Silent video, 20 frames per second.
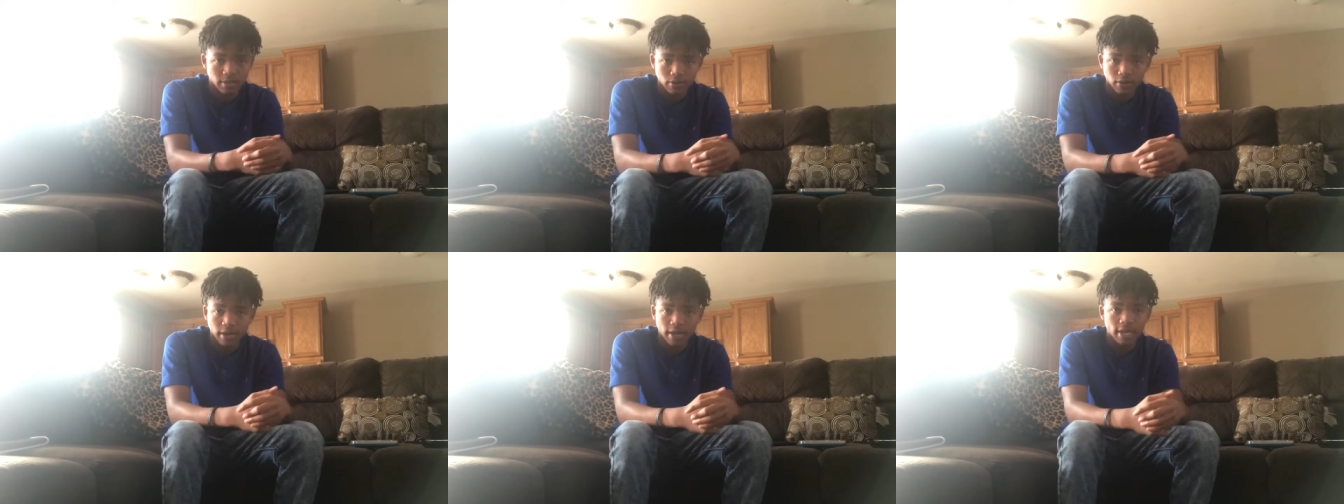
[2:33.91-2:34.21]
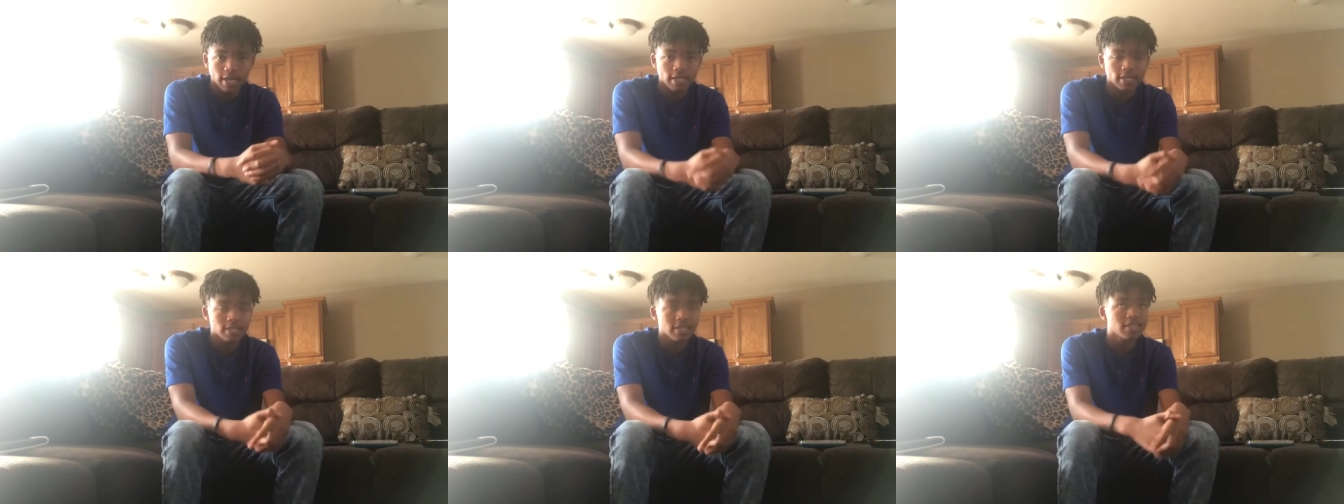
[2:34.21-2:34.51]
2
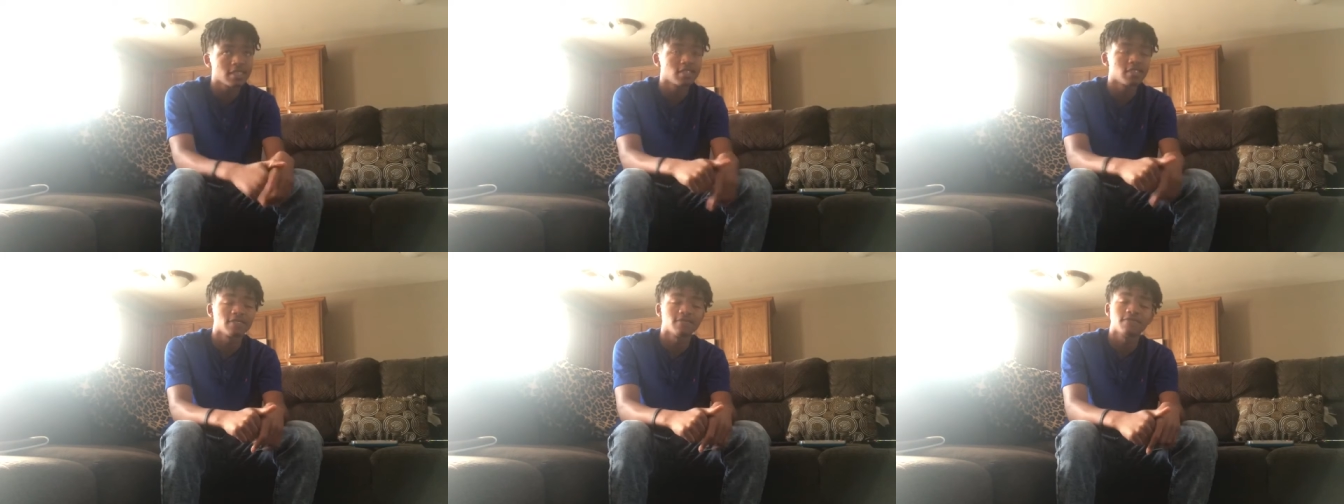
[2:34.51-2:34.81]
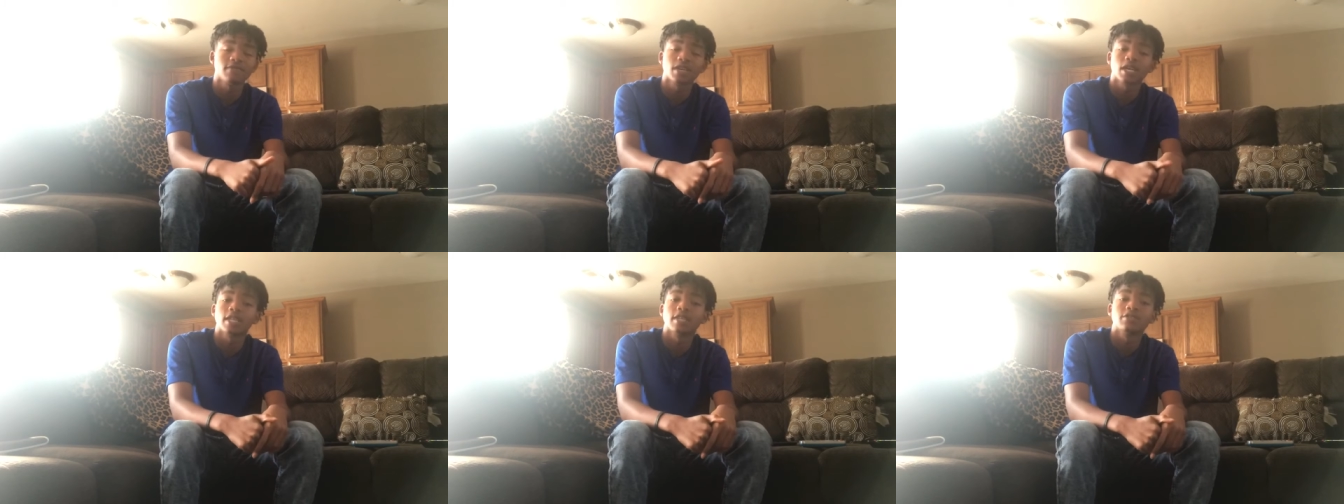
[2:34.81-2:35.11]
2K18 just
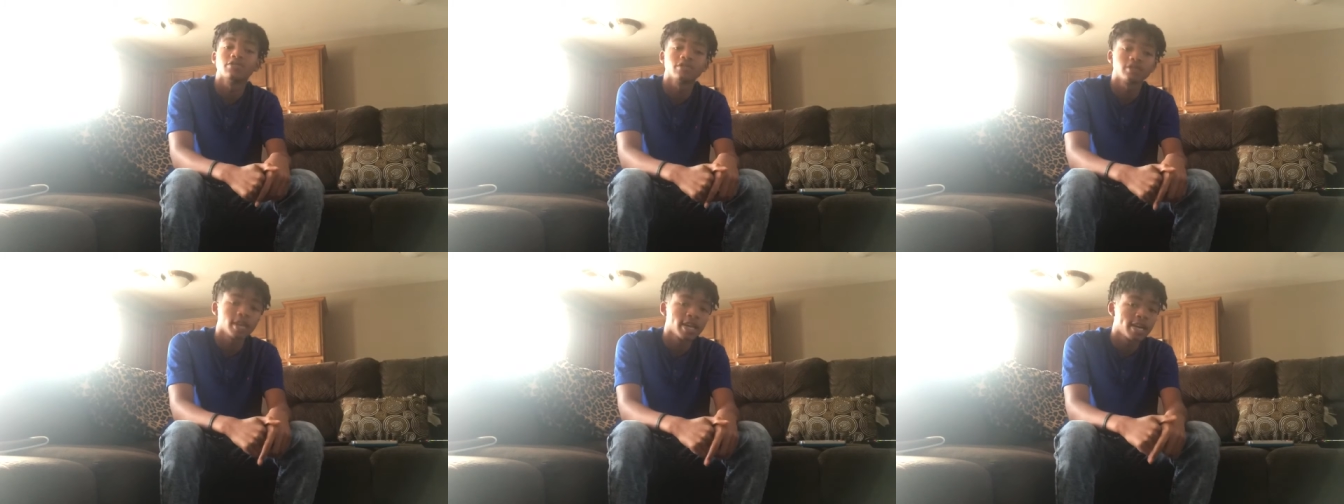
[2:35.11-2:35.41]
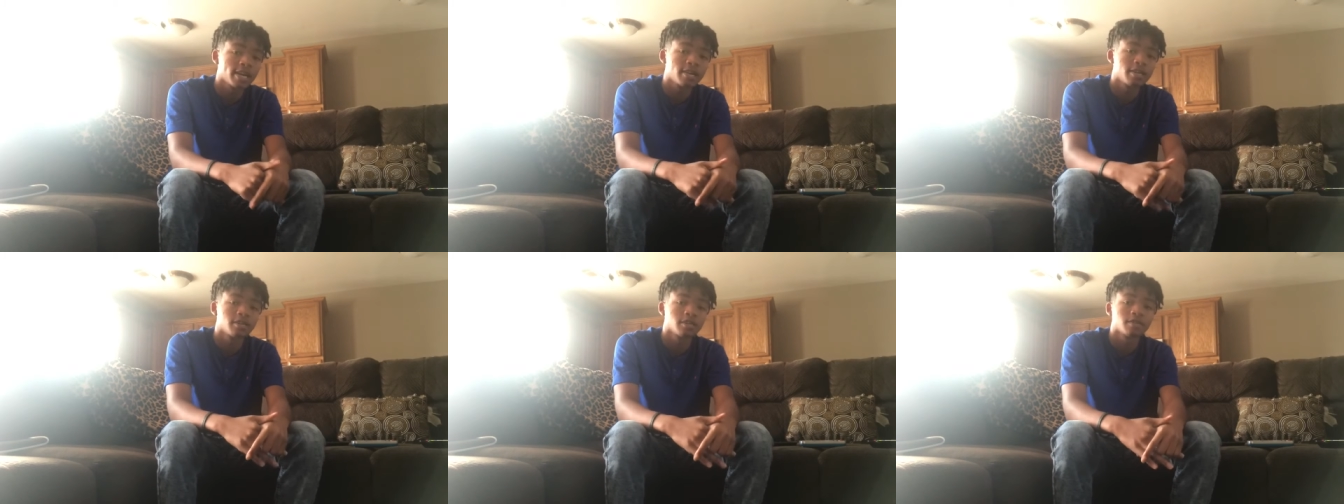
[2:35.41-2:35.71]
fucking
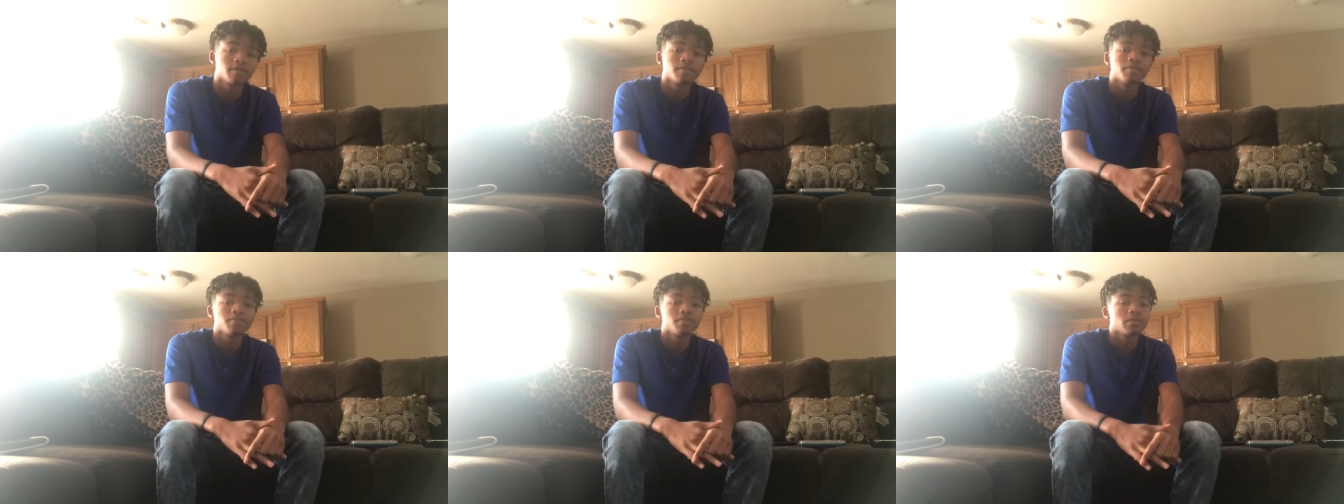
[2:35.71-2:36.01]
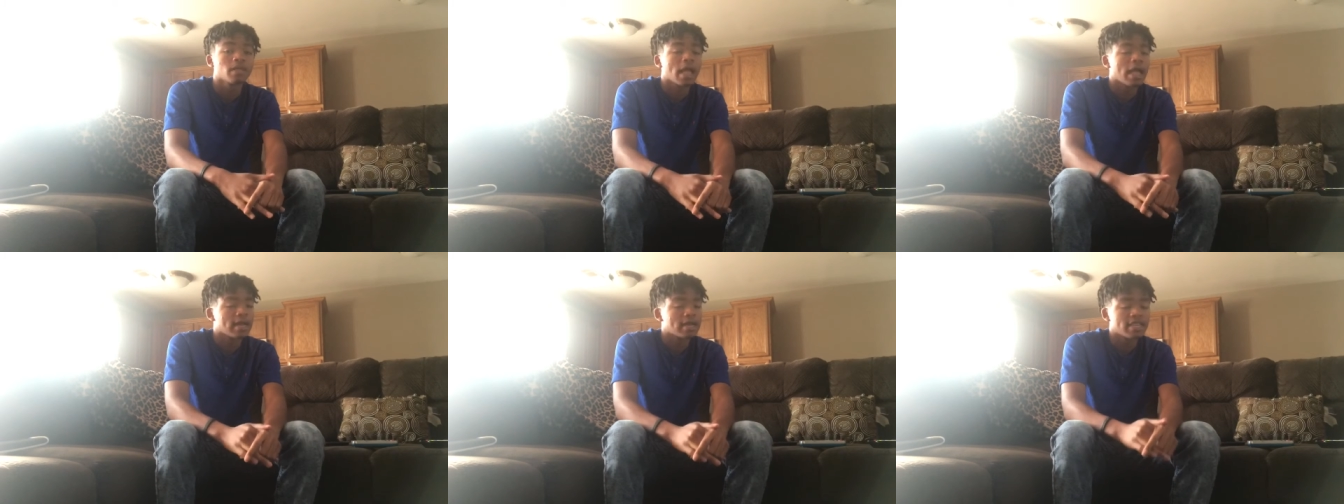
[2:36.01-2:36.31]
trash.
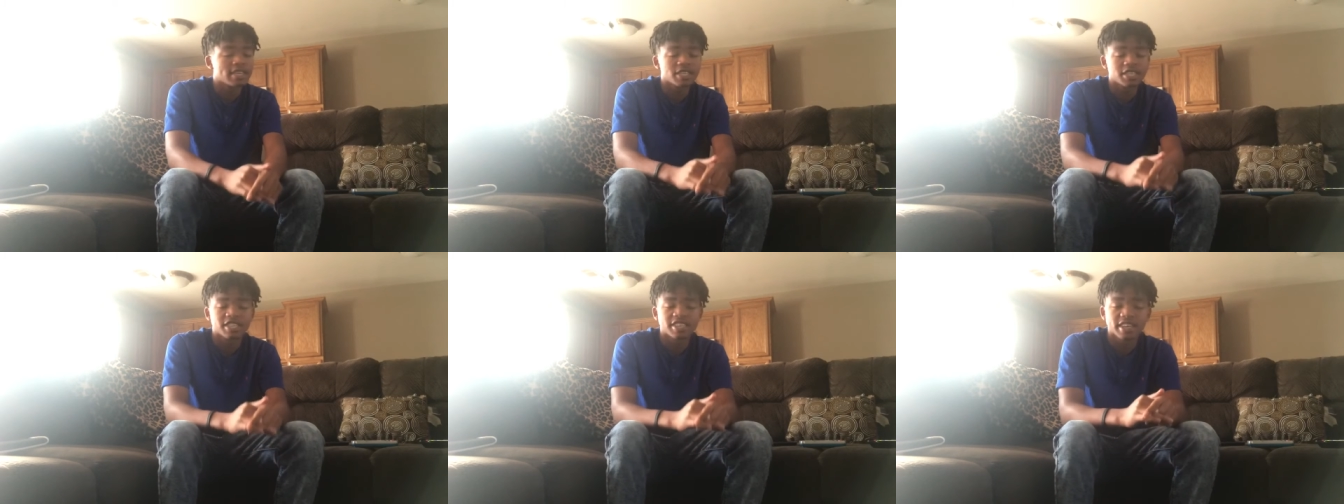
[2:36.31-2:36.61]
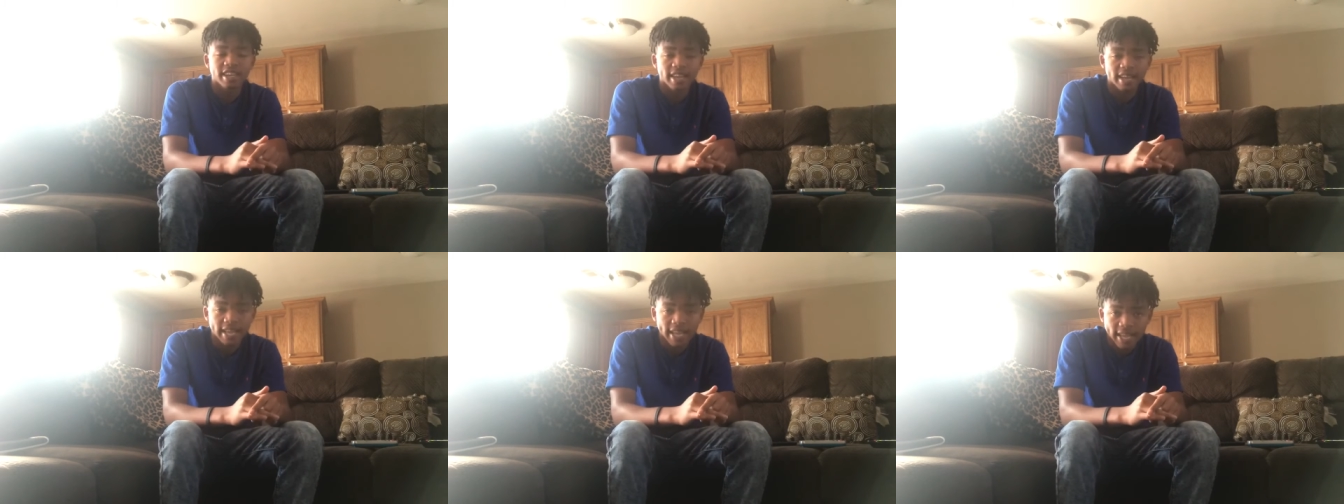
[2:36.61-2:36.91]
That
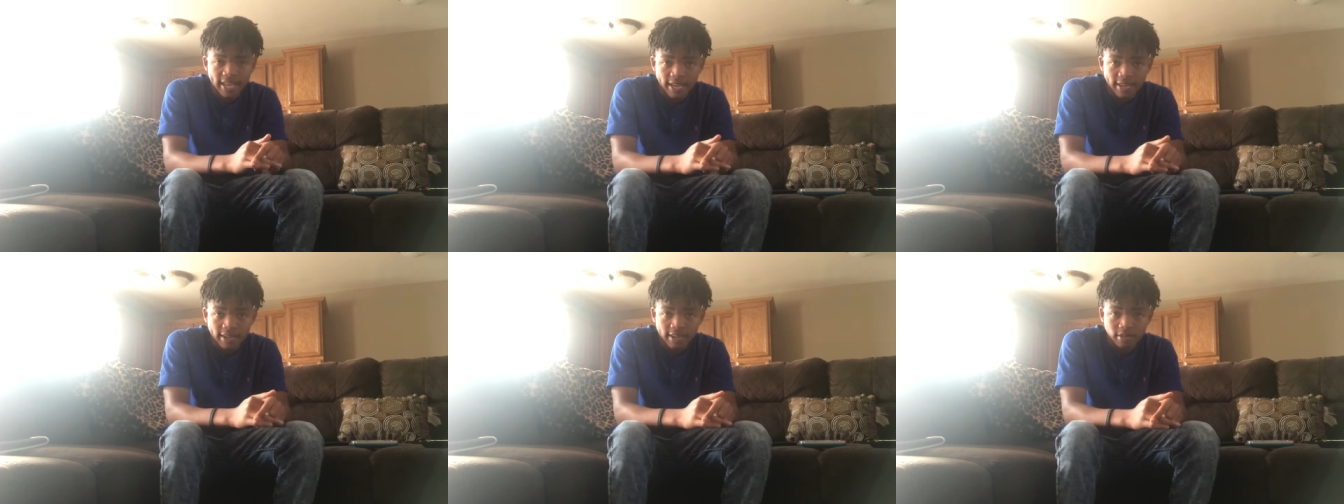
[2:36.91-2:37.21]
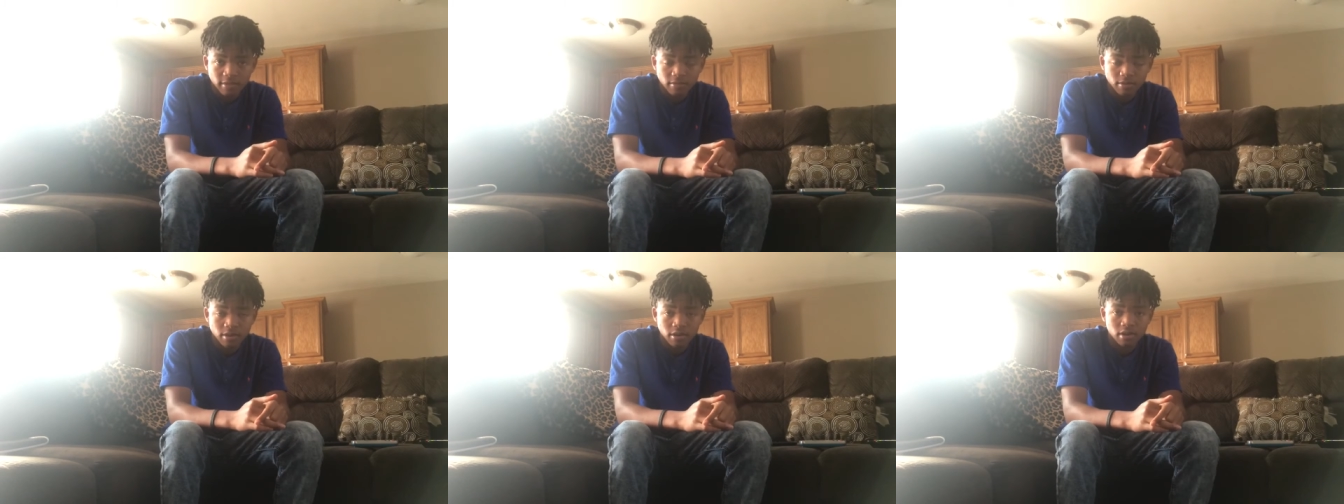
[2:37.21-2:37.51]
shit ass,
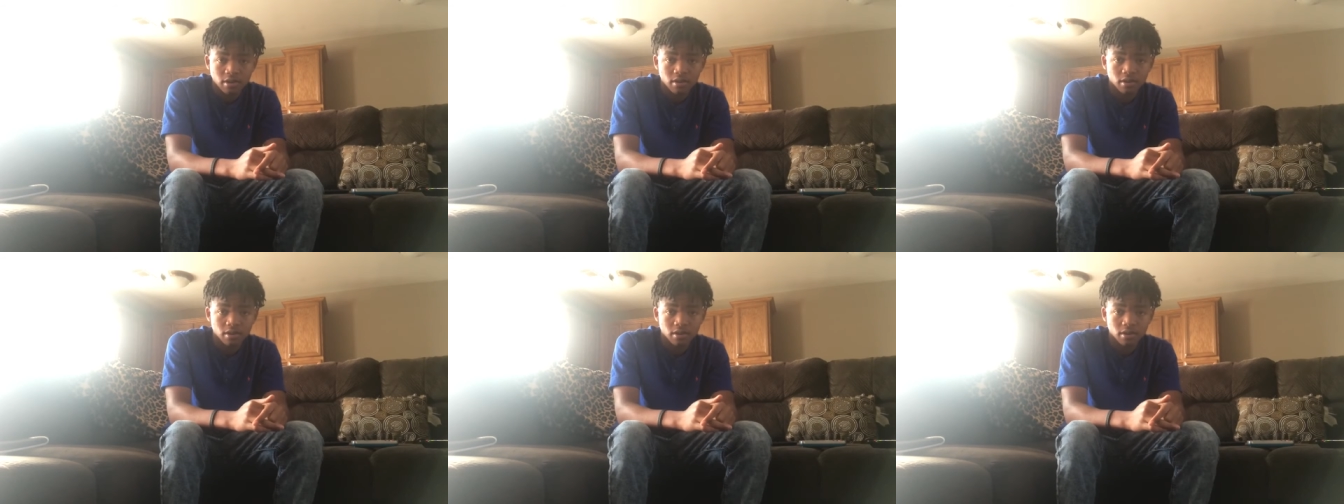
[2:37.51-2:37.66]
bro.